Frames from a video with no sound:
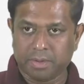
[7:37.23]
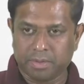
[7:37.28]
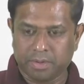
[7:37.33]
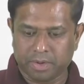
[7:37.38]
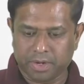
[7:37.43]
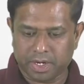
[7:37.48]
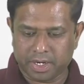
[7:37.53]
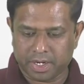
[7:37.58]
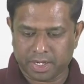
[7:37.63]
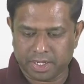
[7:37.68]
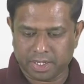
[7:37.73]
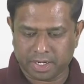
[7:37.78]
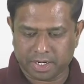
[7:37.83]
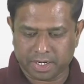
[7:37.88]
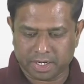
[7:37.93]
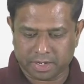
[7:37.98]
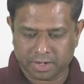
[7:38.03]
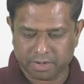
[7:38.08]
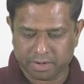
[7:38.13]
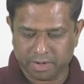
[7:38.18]
put it in the
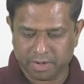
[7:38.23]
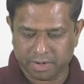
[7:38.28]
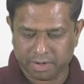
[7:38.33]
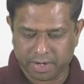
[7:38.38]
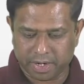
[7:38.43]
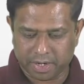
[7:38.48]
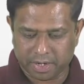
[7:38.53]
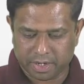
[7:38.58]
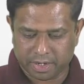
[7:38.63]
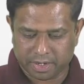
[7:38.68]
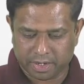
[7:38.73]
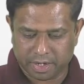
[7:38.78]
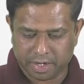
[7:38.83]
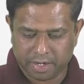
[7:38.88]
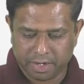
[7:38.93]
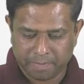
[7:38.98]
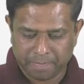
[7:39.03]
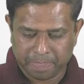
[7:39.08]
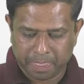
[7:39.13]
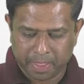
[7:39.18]
control unit,
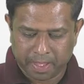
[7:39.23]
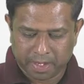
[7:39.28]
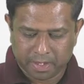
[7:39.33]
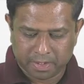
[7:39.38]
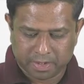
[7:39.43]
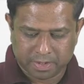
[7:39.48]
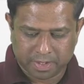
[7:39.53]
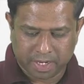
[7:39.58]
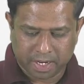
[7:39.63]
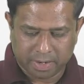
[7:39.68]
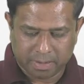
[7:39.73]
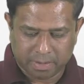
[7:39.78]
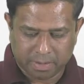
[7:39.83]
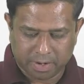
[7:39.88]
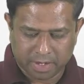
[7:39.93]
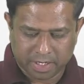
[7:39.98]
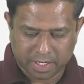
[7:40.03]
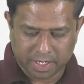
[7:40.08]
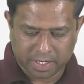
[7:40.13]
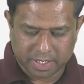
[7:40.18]
right? So that
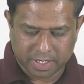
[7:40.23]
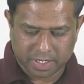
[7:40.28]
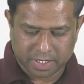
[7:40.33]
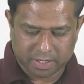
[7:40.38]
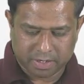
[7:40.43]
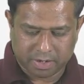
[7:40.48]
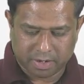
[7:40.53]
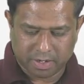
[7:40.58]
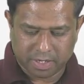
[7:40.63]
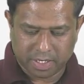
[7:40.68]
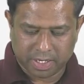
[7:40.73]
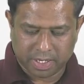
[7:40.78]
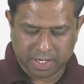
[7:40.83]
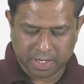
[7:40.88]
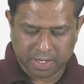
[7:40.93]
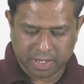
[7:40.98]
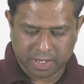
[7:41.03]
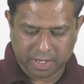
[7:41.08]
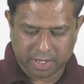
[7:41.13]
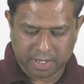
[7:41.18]
process is called the